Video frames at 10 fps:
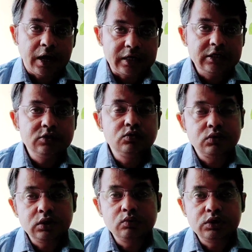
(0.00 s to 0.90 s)

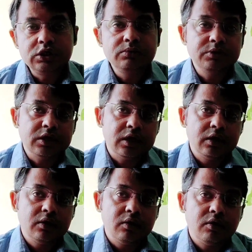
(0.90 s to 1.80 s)
acute
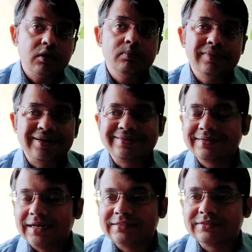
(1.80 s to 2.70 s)
leukemia or
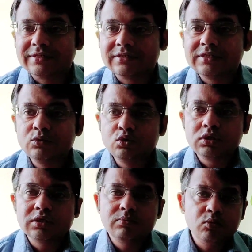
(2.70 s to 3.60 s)
blood cancer? The
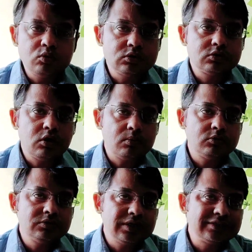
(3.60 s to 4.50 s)
most
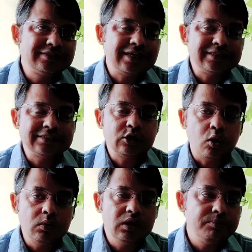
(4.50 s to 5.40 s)
common test that is
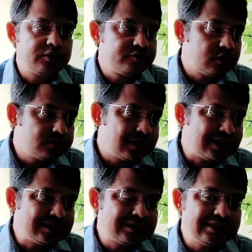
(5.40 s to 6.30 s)
commonly performed,
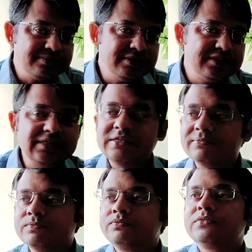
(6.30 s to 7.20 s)
that is CBC.